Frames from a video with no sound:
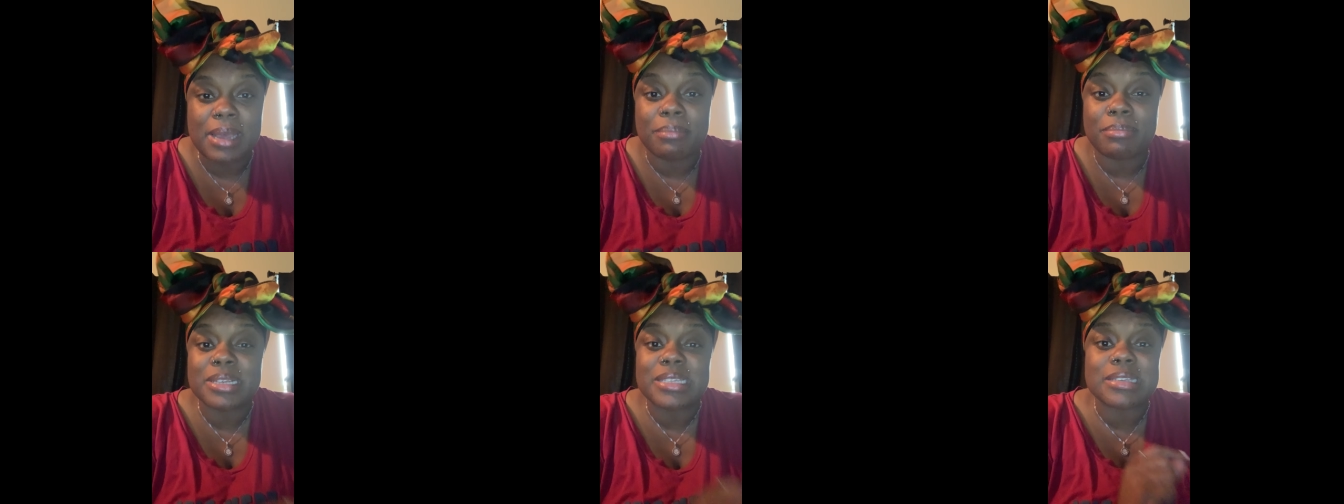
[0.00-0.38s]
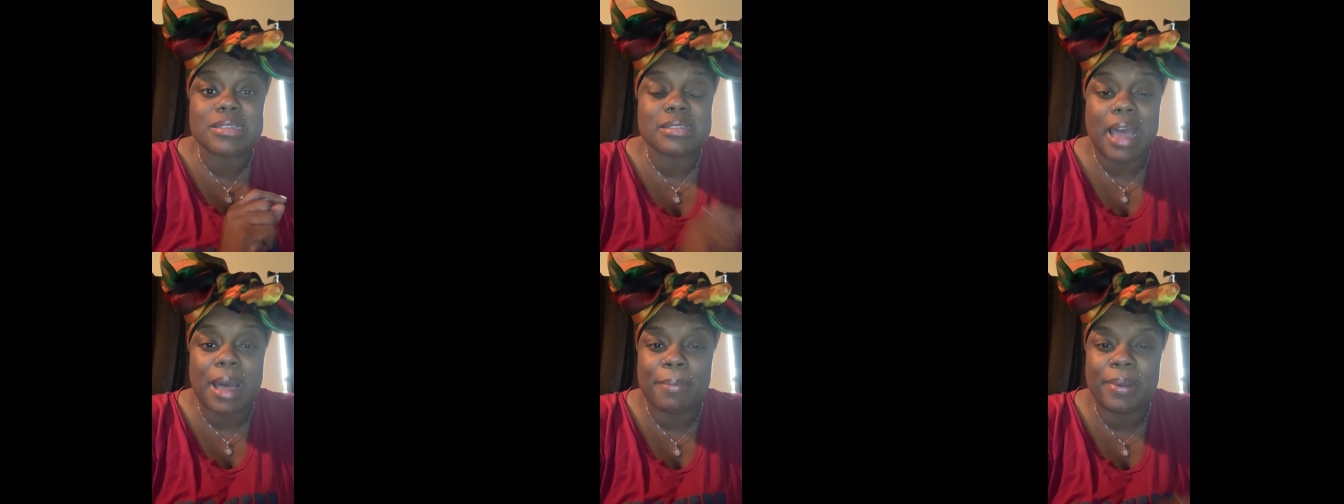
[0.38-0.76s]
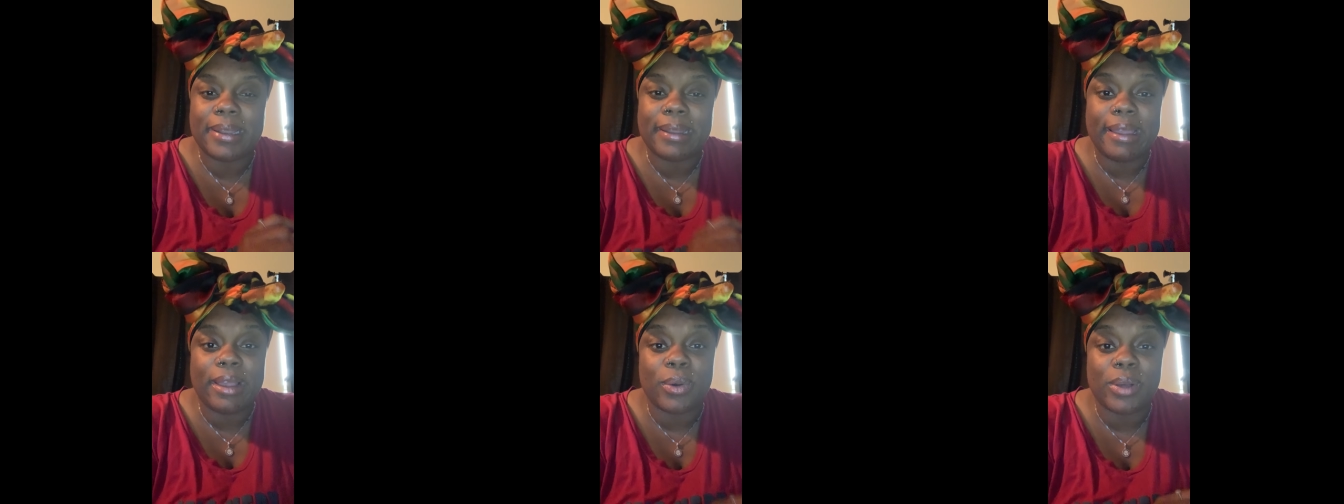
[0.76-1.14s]
But stop
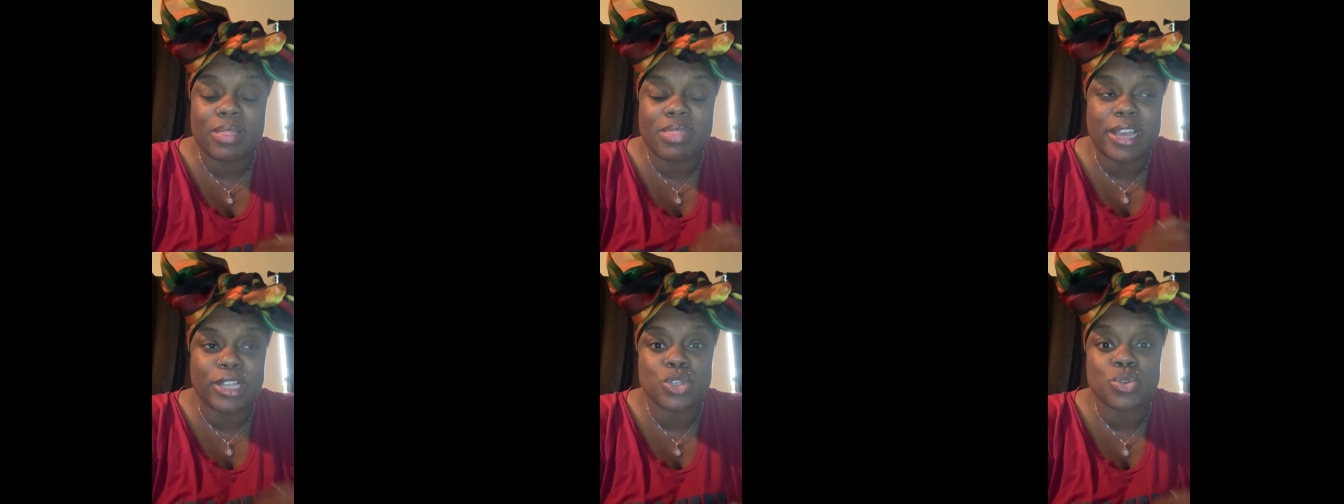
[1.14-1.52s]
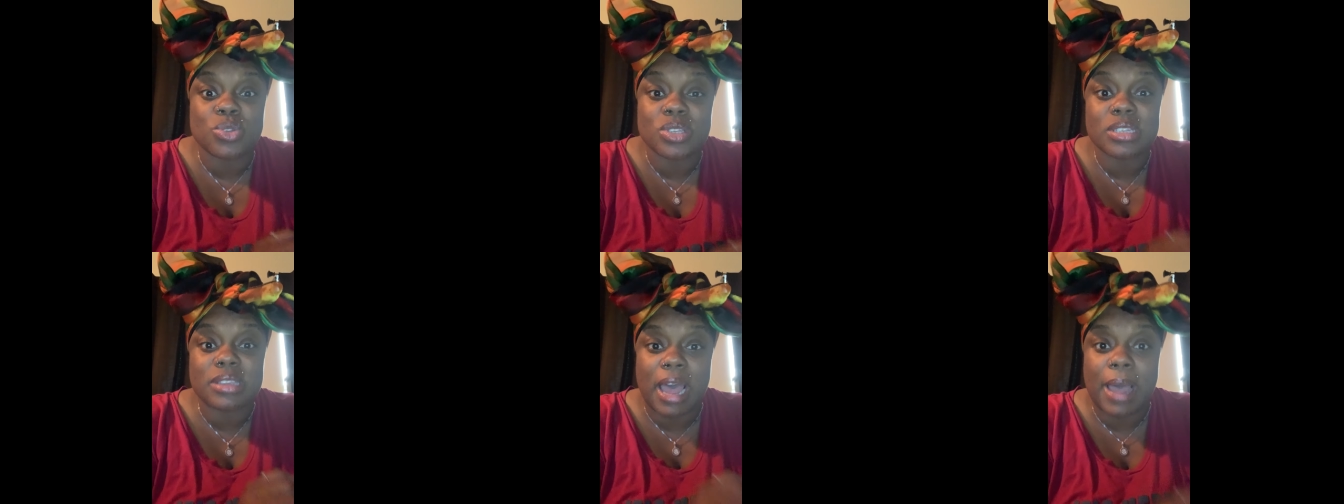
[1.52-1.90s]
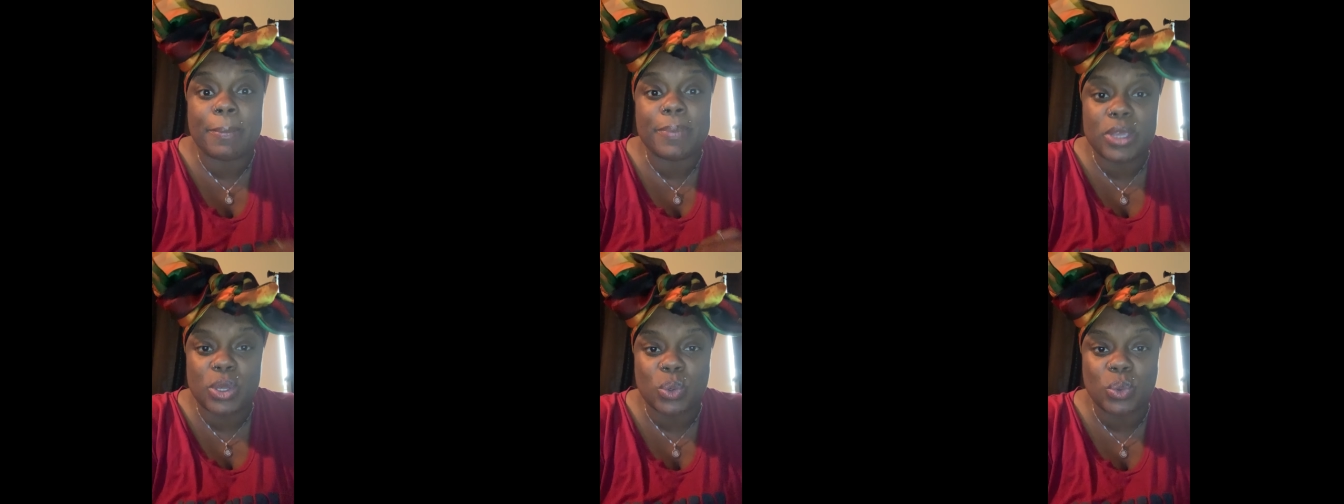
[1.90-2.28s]
allowing that to
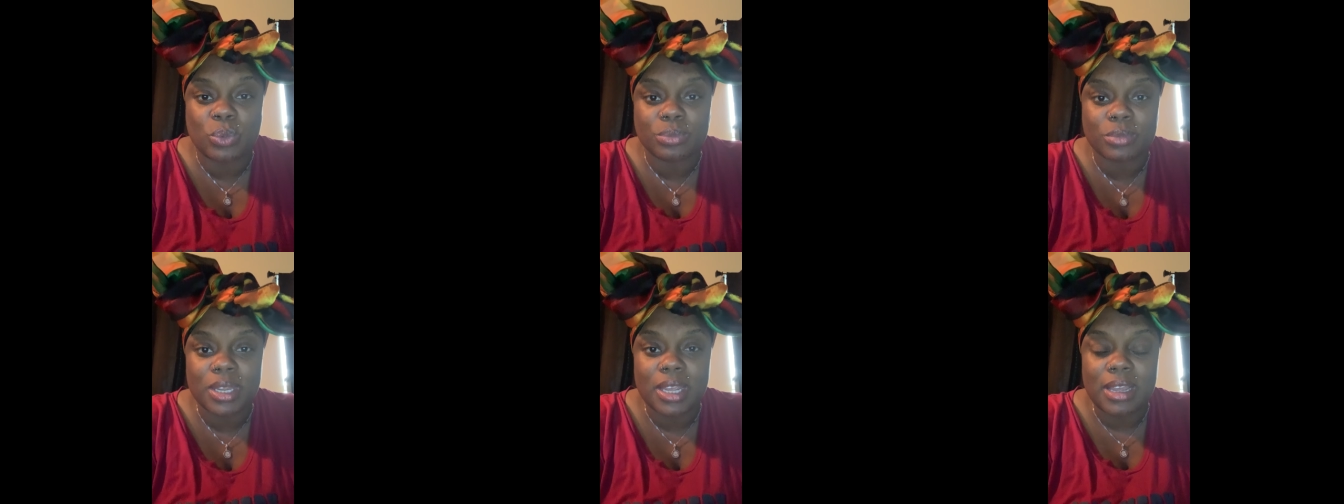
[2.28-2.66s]
stop you.